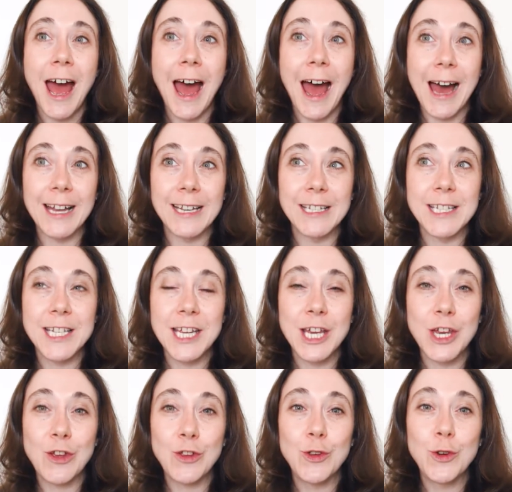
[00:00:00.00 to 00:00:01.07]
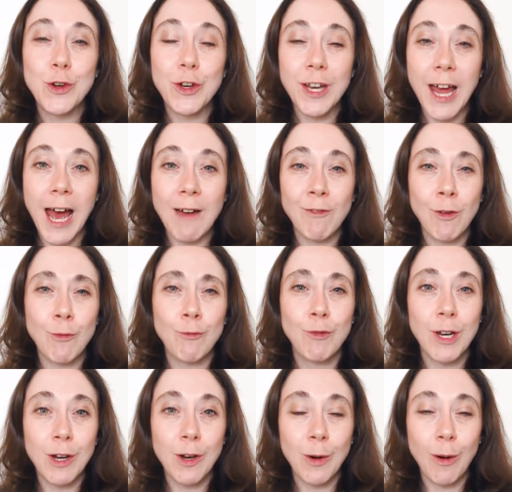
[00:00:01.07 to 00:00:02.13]
and you're going to have a
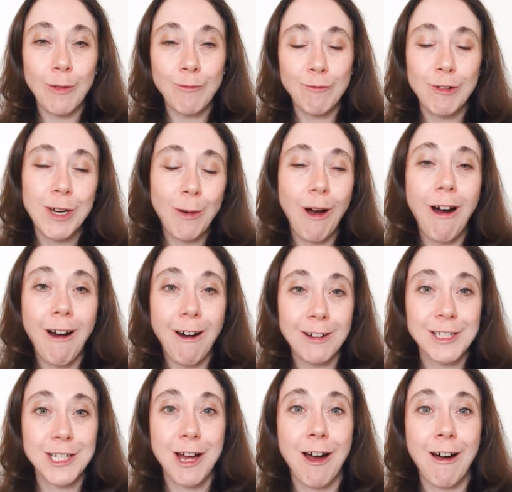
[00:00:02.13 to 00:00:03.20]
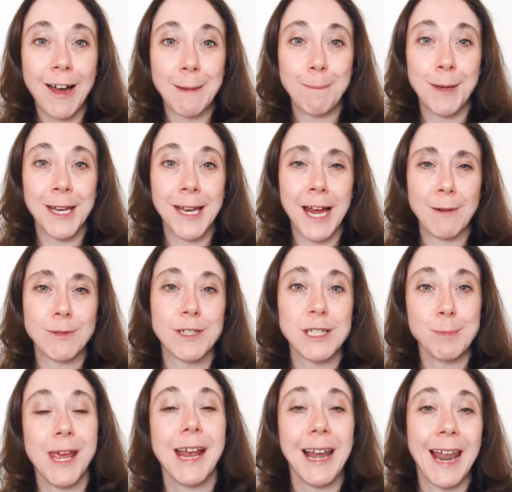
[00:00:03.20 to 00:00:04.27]
real hard time being able to
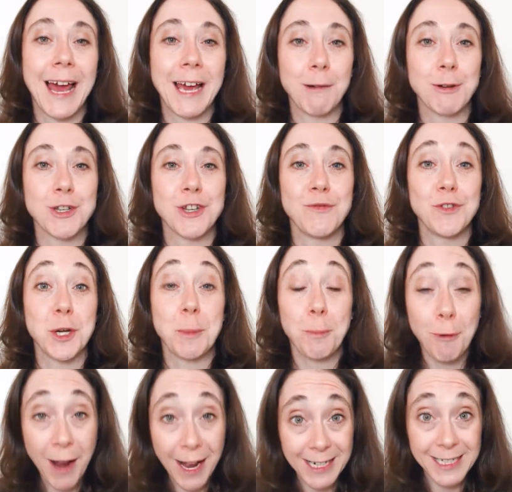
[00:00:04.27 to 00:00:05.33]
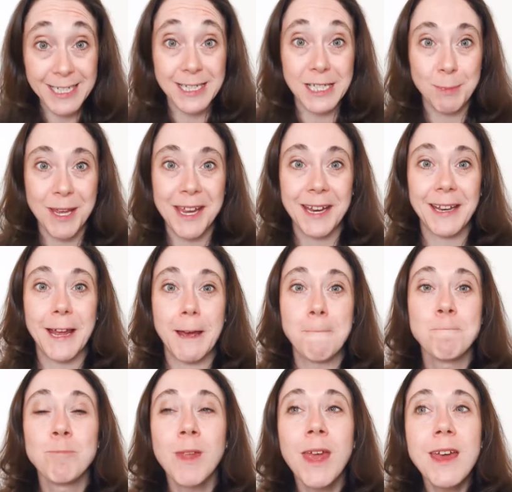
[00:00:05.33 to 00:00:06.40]
speak a language if you don't practice speaking it.
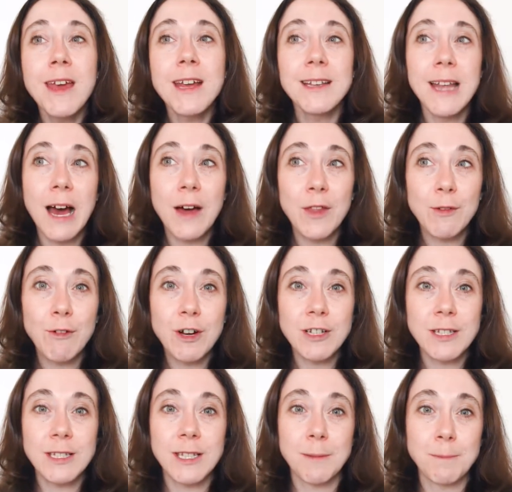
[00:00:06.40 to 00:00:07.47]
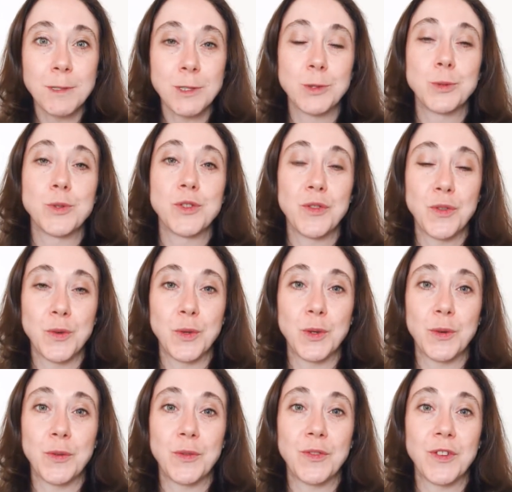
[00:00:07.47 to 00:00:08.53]
Now, there are some schools of
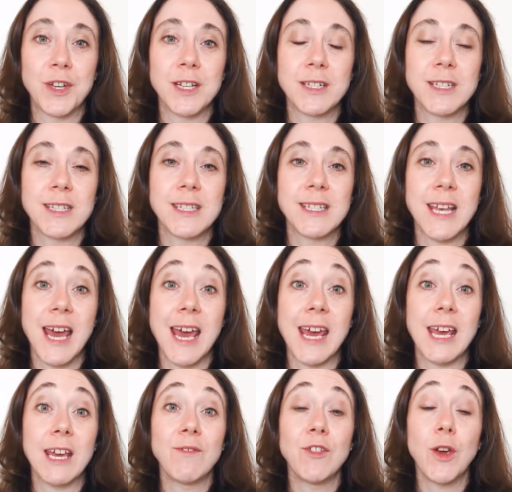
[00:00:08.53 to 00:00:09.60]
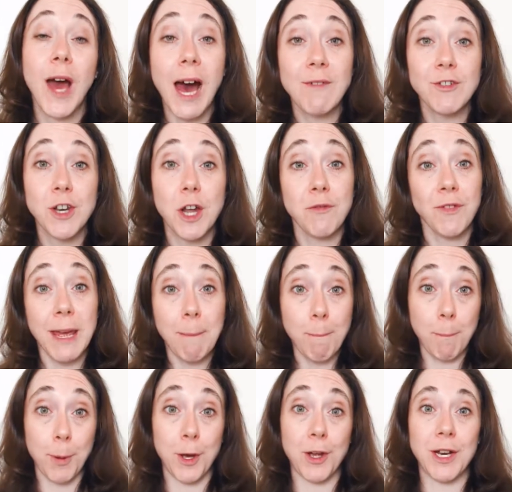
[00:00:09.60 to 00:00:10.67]
thought that say if you have enough
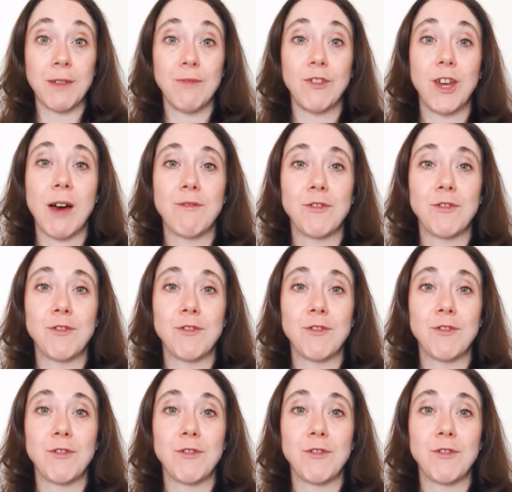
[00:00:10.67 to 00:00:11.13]
input, if you